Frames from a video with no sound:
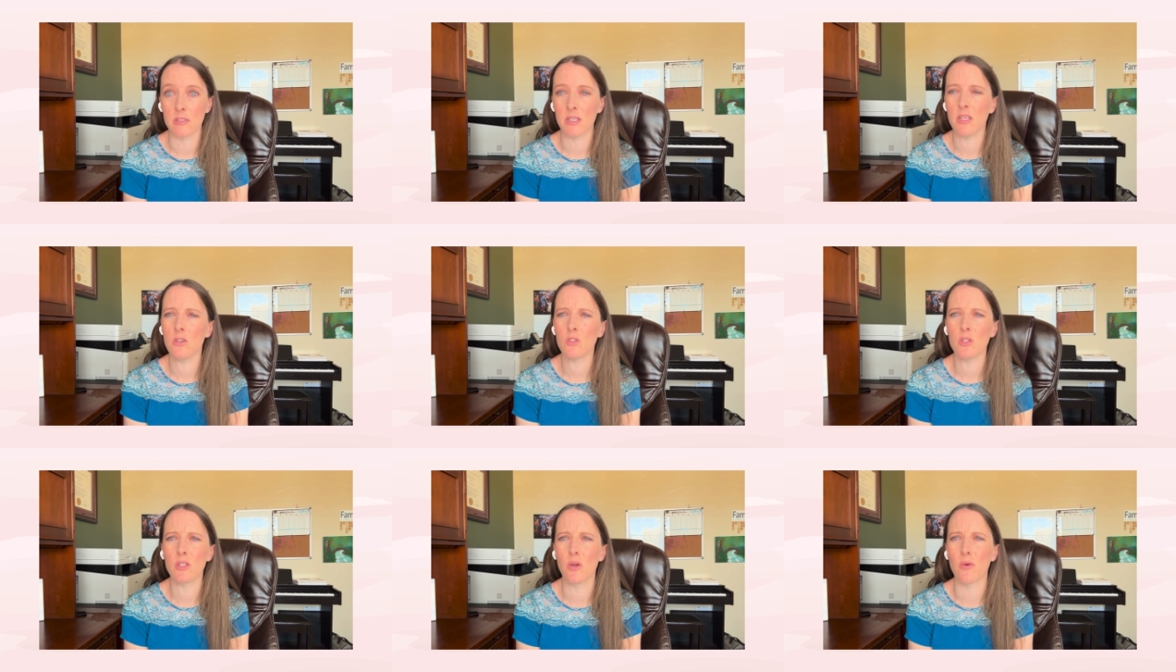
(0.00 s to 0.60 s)
They
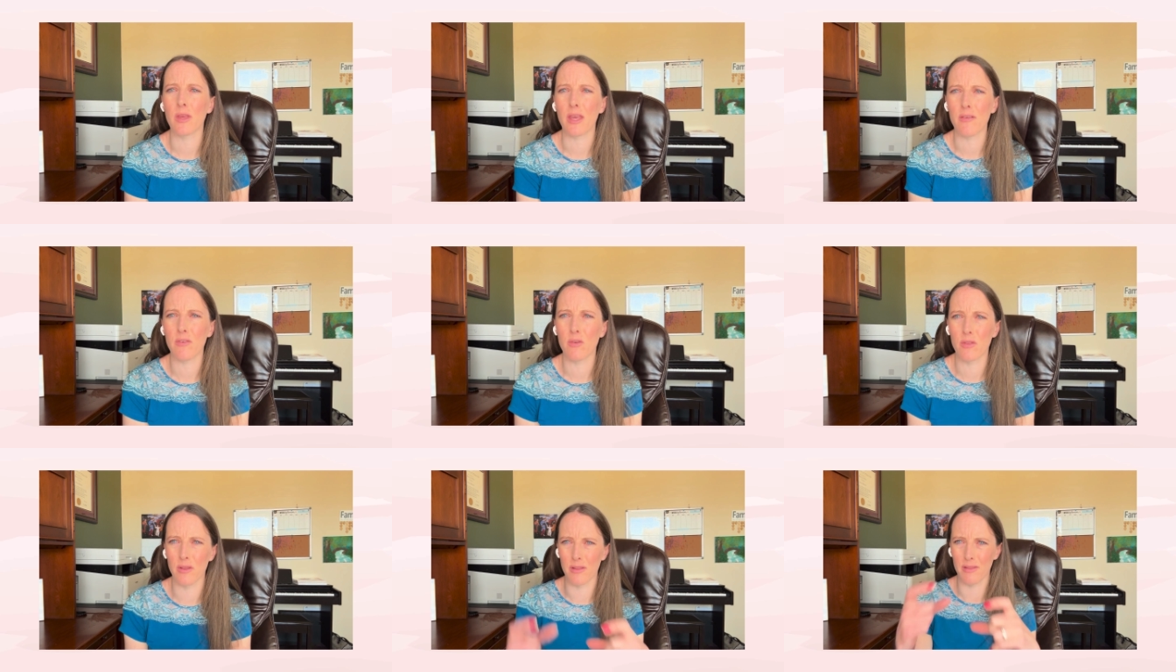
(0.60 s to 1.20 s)
usually don't give
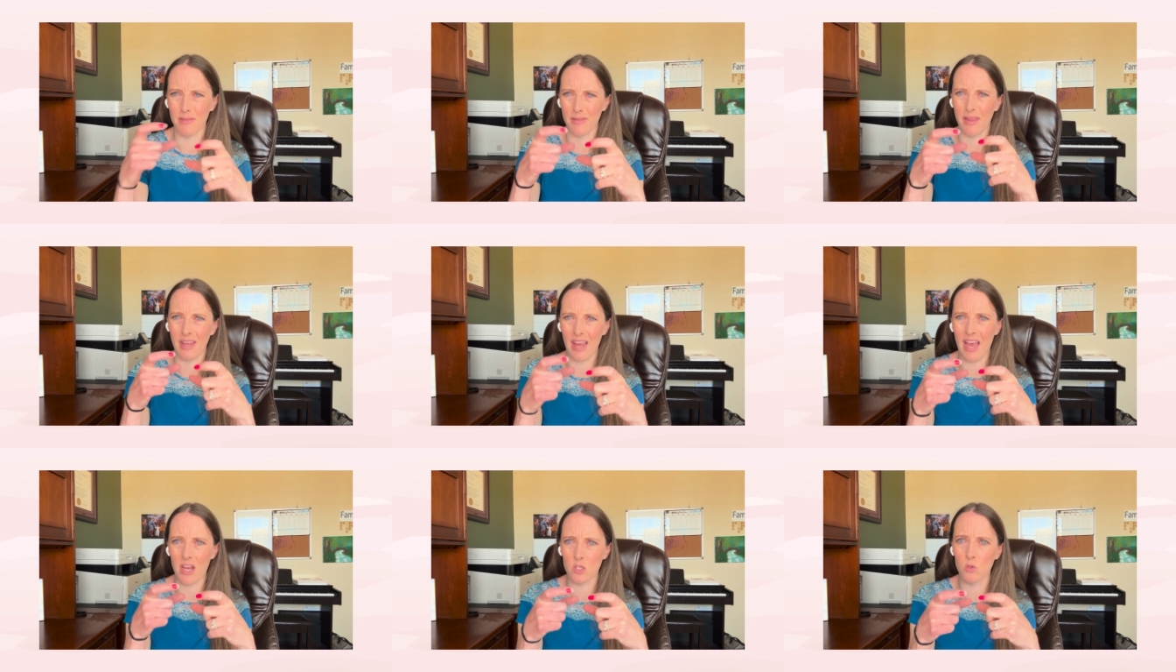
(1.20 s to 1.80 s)
you the
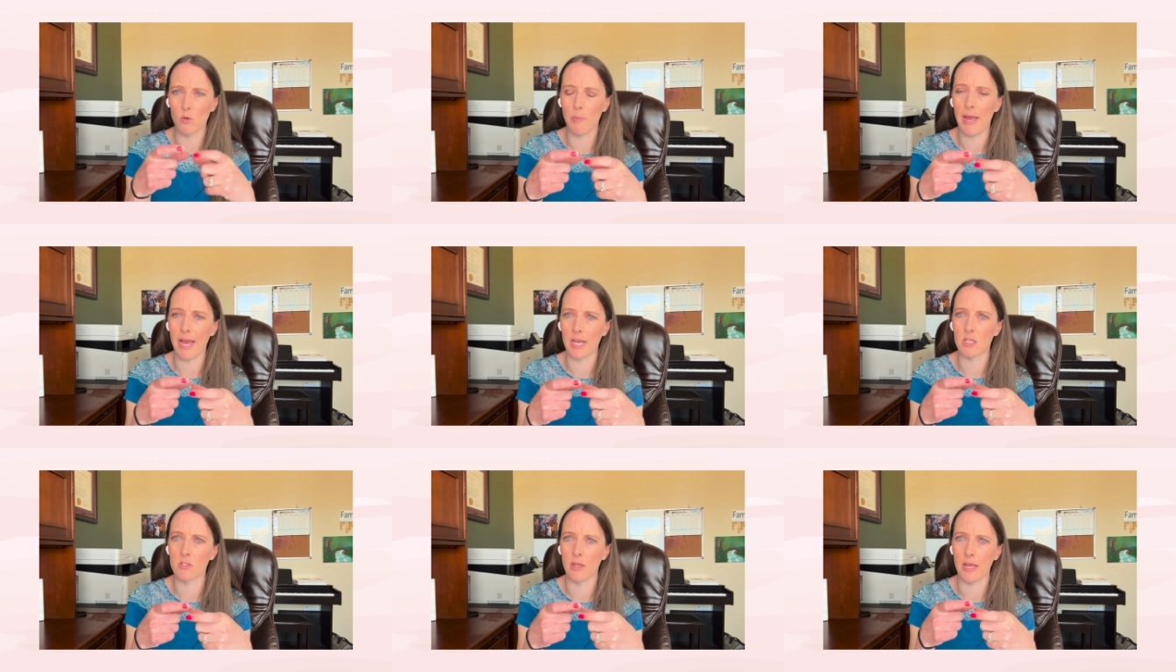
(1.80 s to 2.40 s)
actual
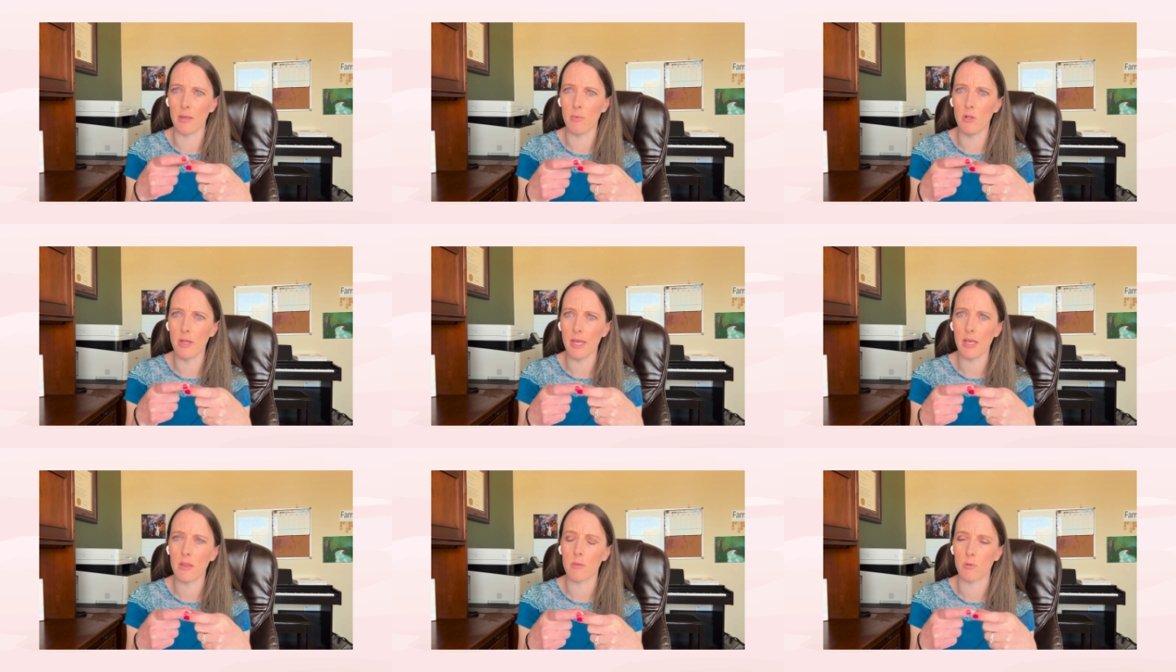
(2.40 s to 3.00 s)
package
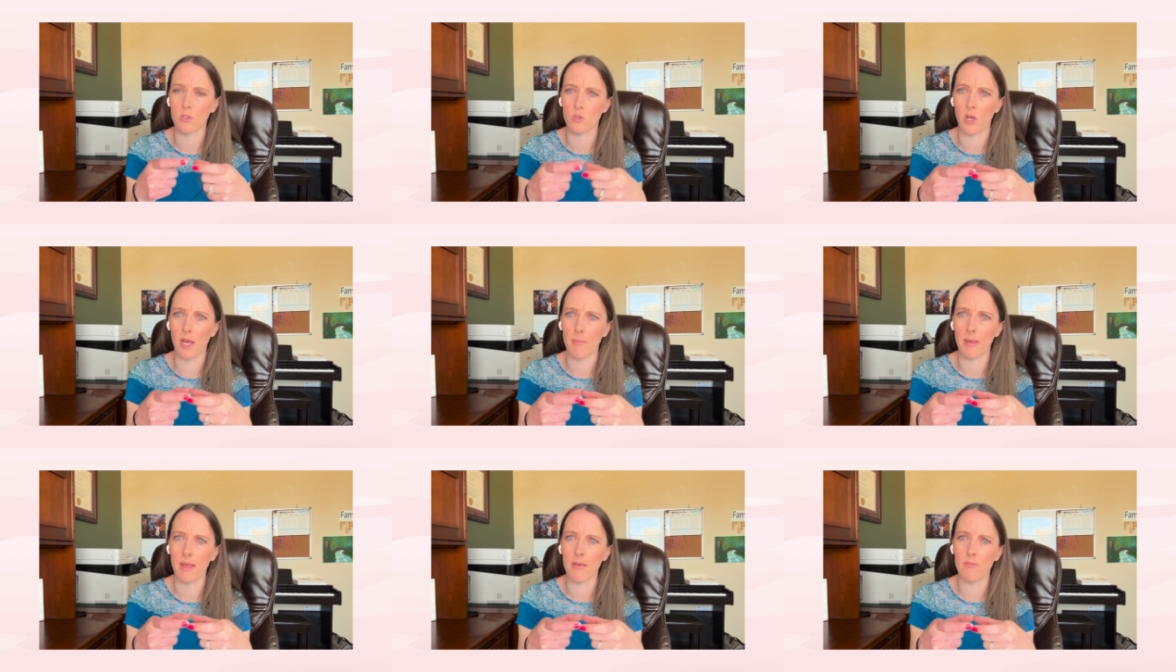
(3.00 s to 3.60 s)
labeling, the
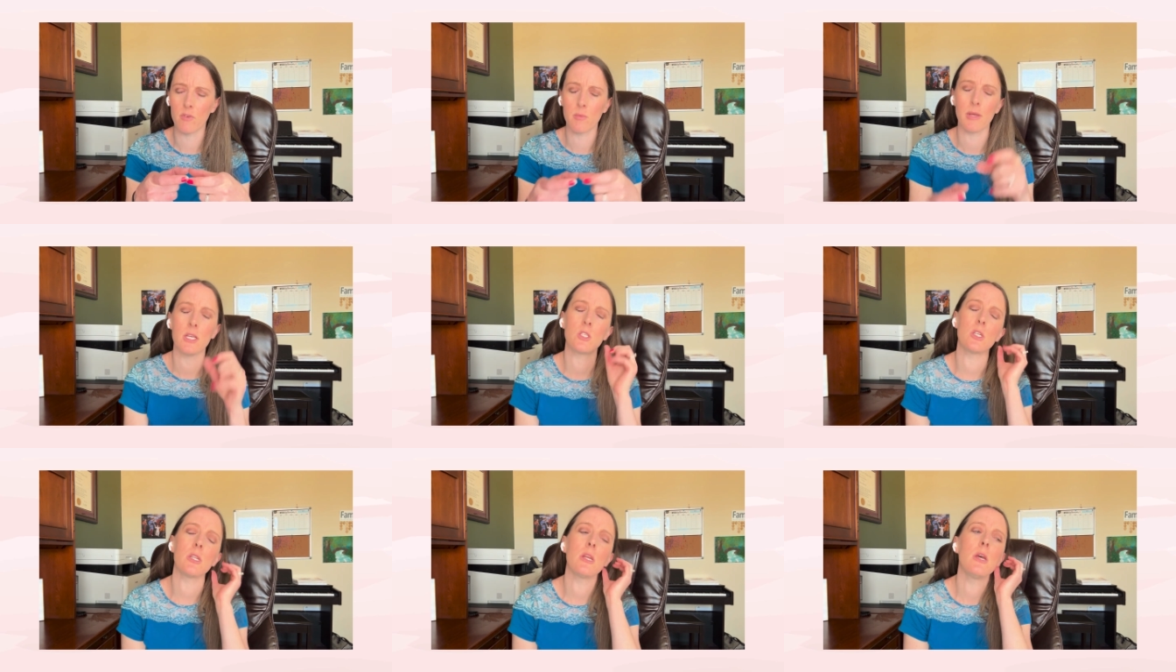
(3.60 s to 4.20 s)
prescribing
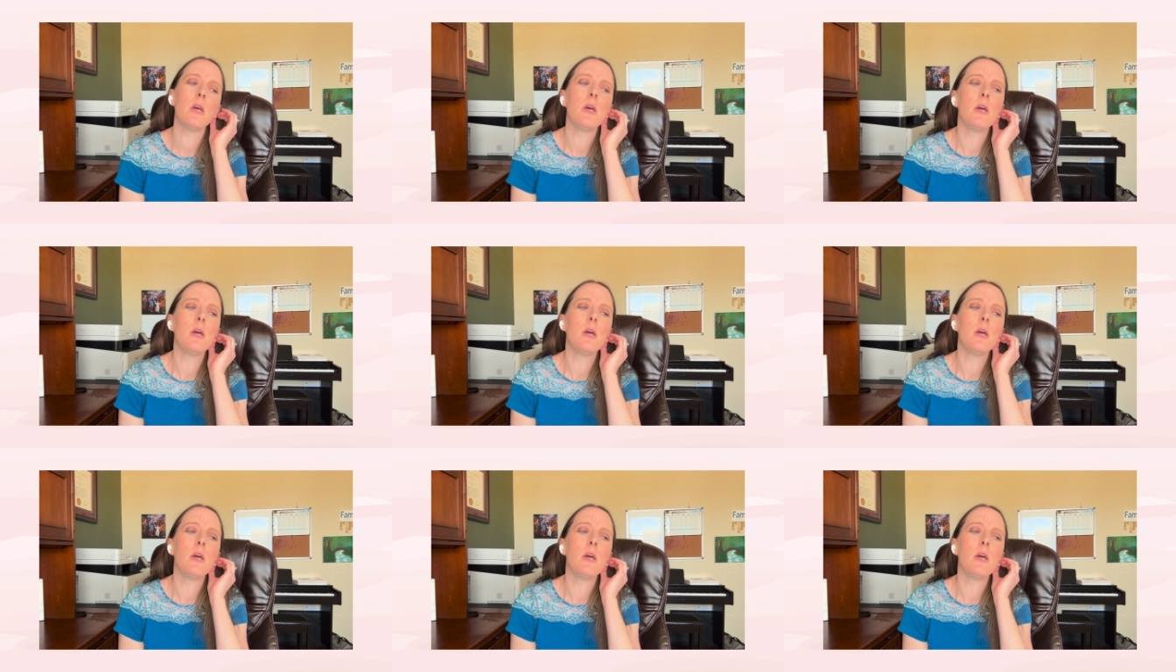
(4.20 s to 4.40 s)
information,